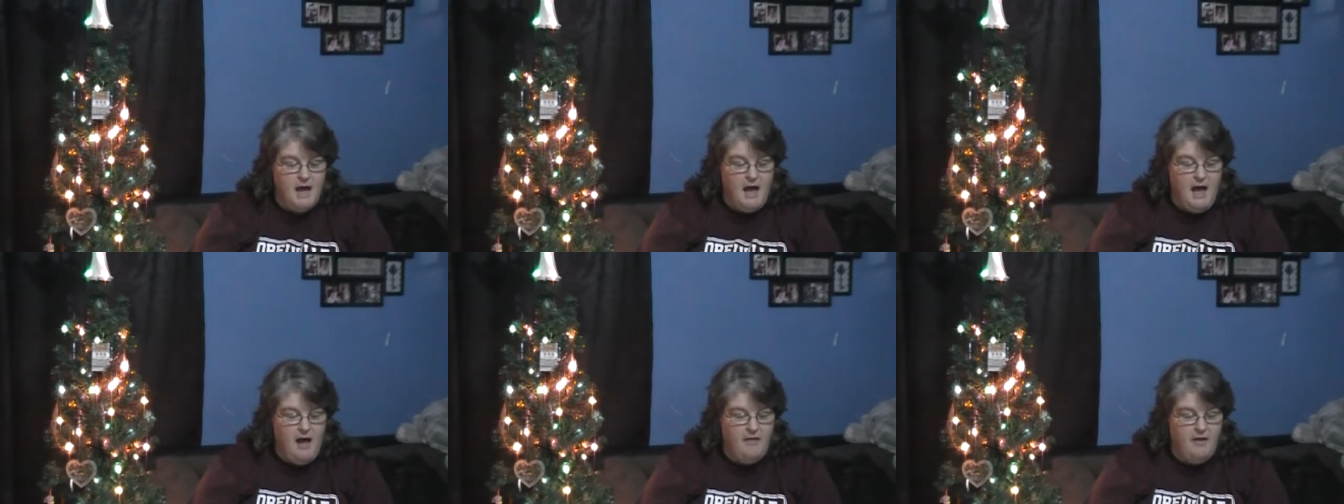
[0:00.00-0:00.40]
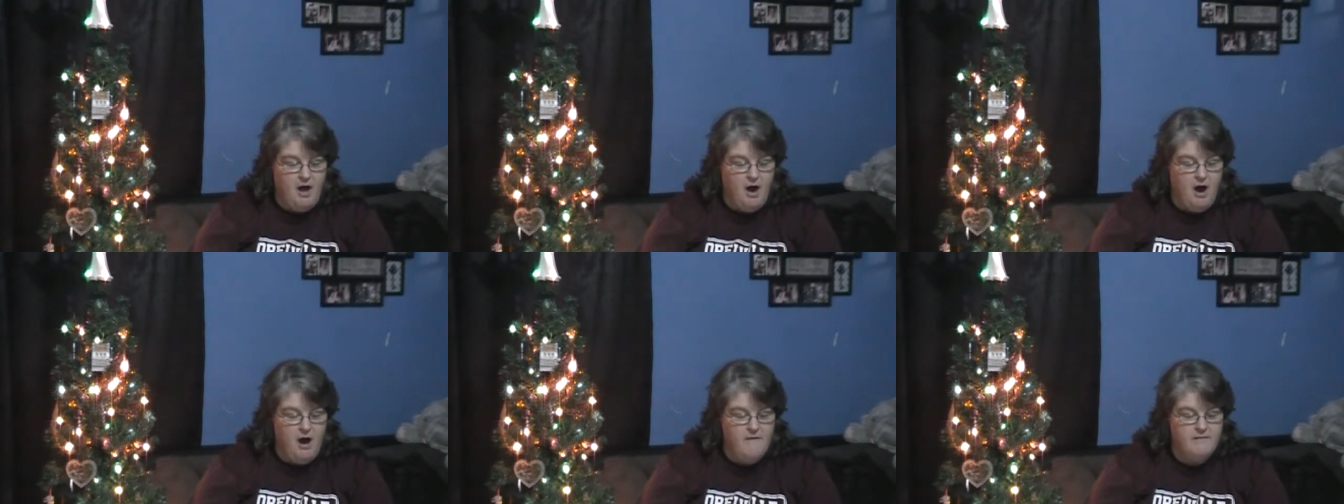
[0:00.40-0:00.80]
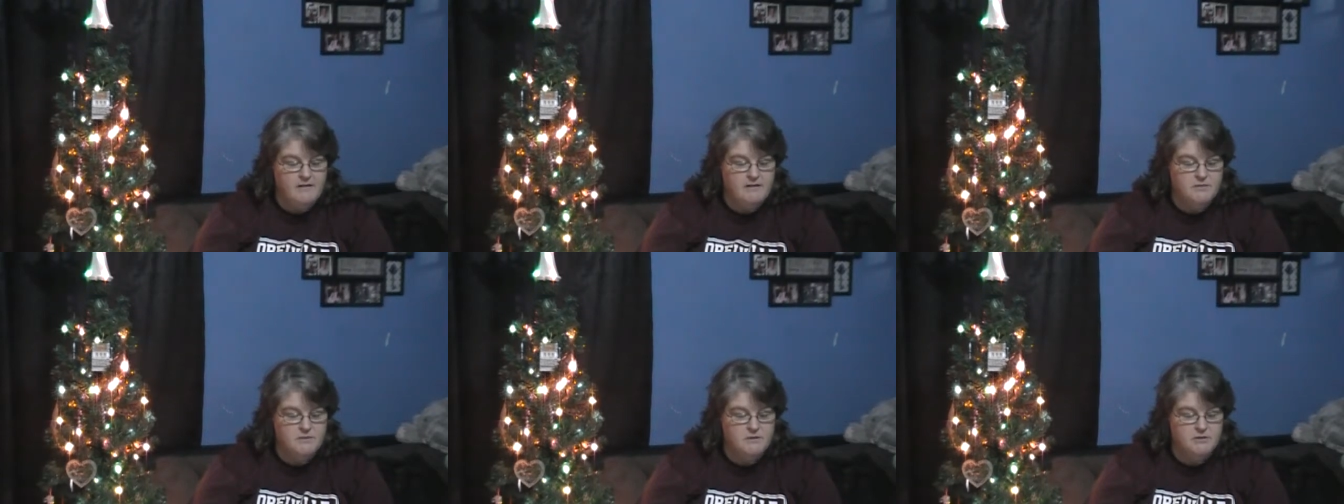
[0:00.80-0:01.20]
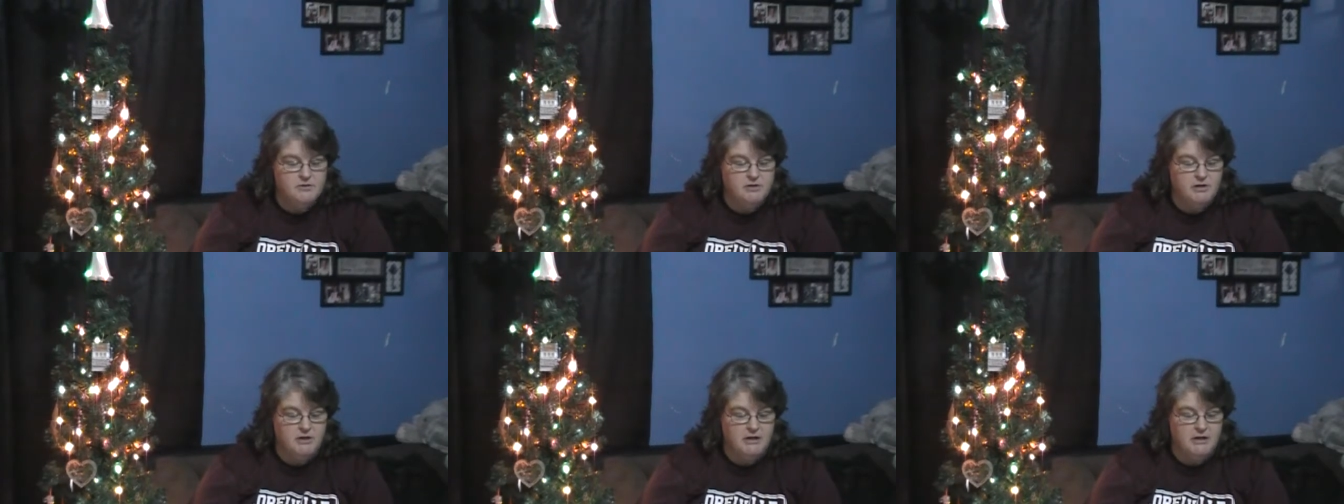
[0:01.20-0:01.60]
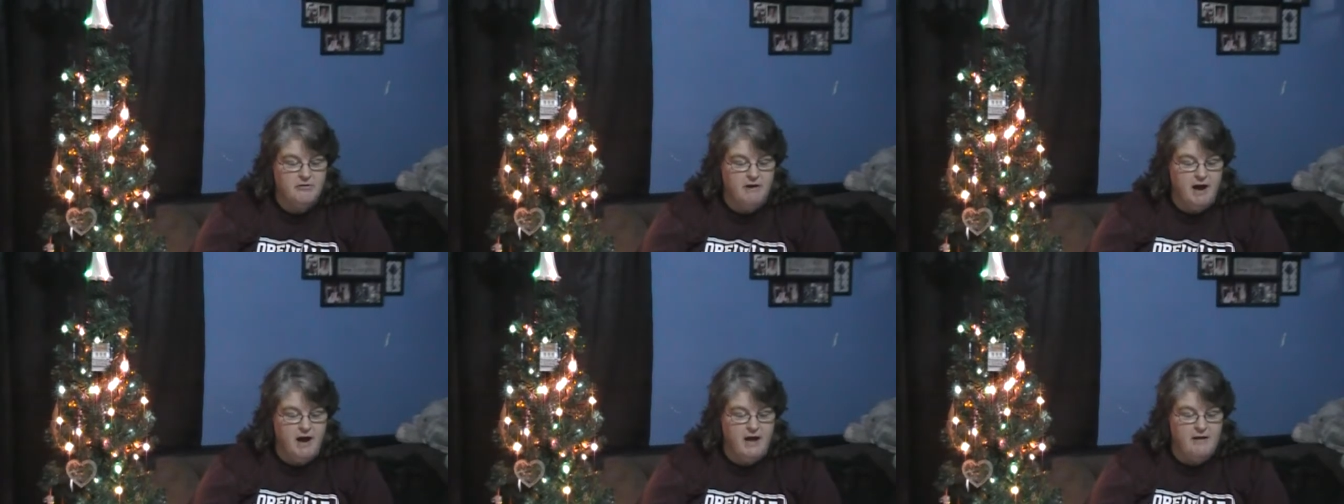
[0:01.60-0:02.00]
how the harvest was truly
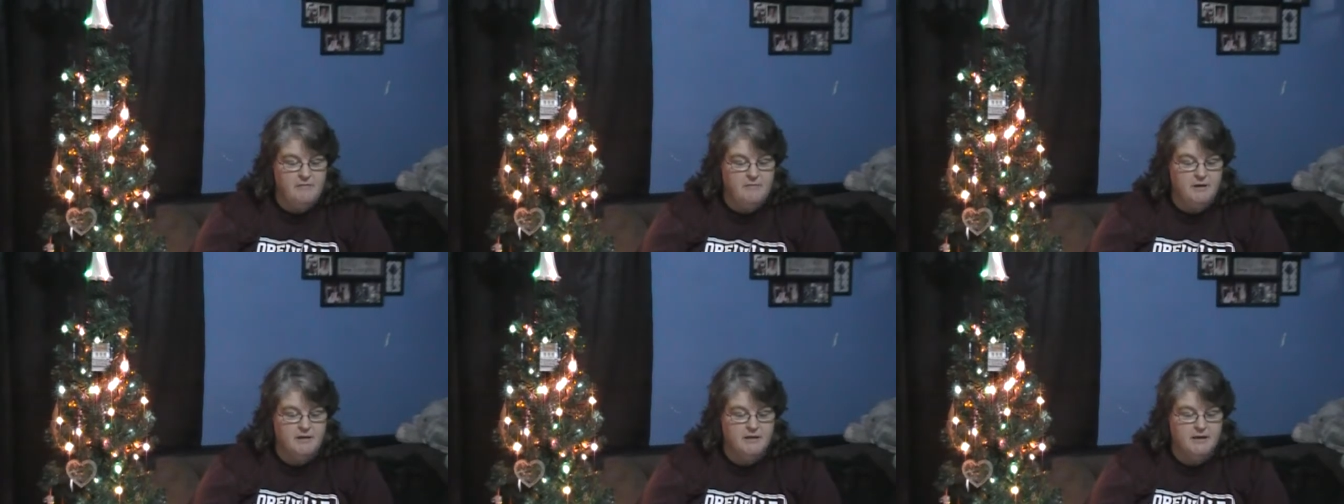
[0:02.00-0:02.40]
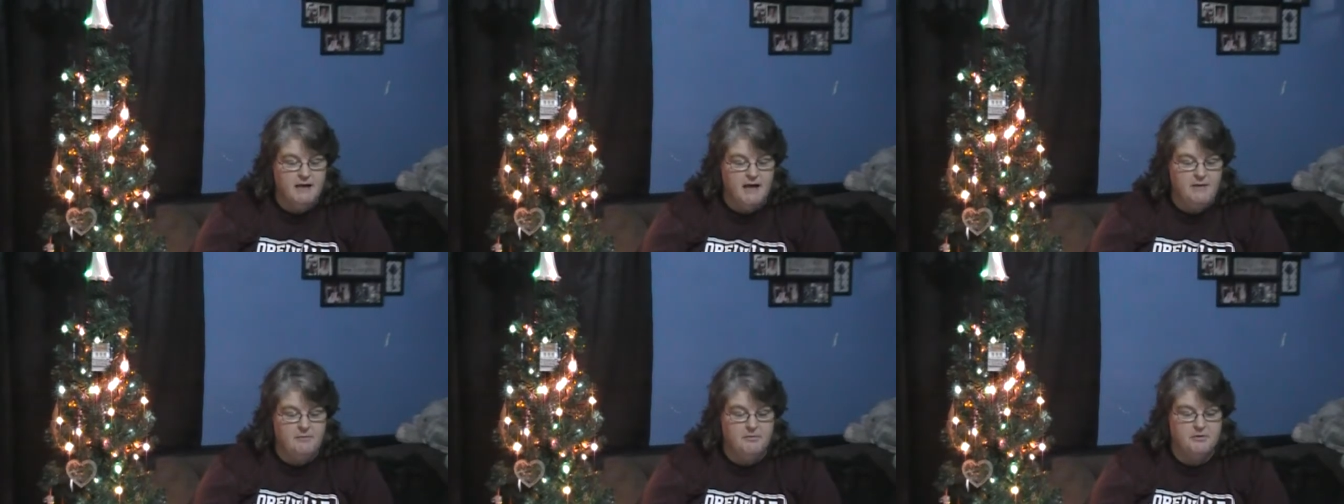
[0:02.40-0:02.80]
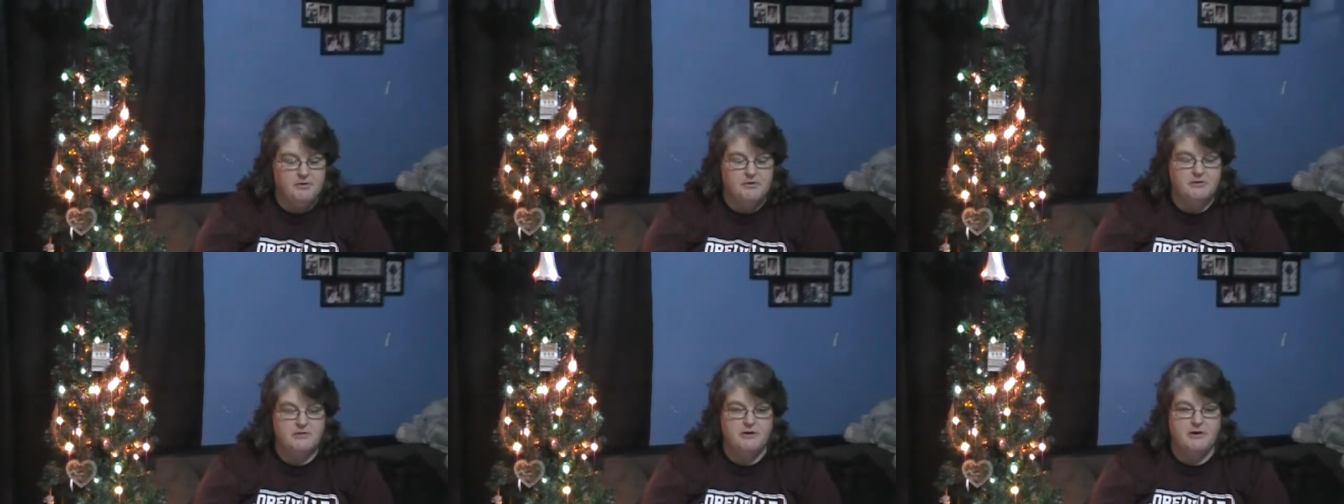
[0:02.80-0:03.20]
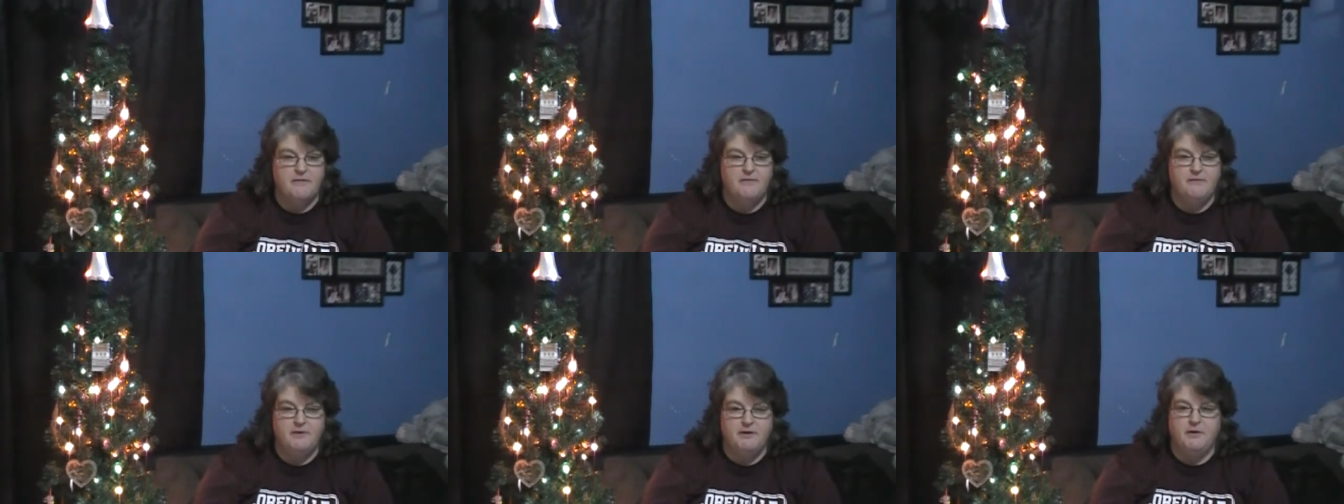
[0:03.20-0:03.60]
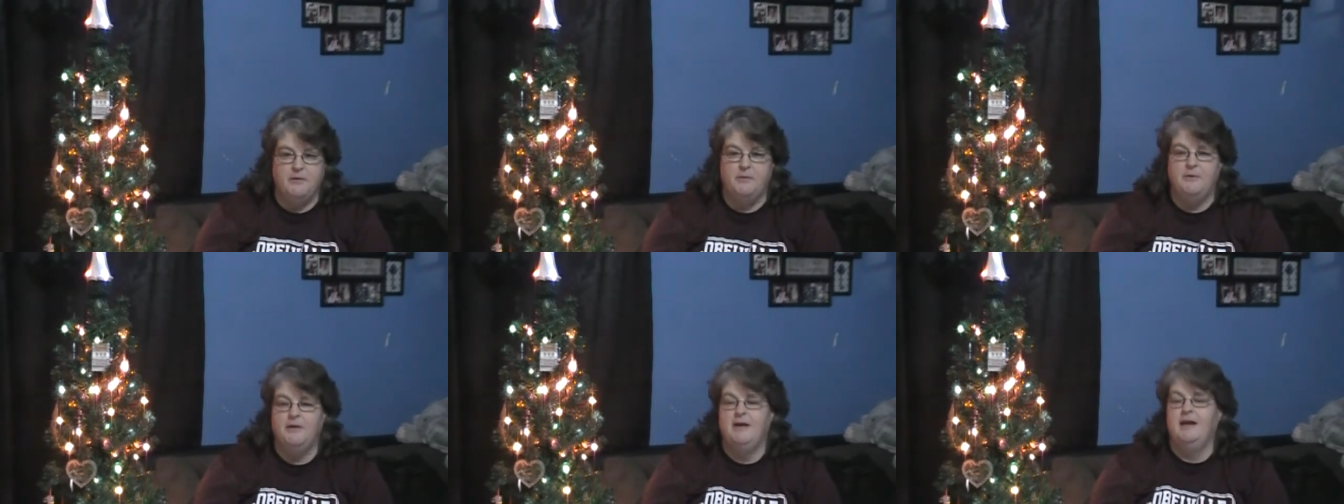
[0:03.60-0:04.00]
great, but the laborers are
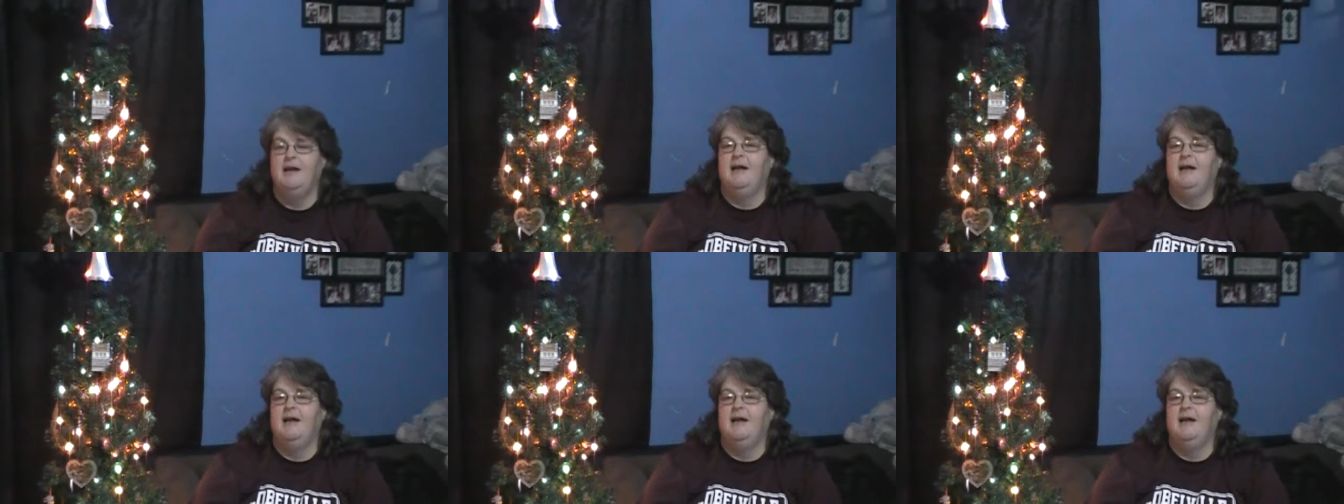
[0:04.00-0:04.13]
few.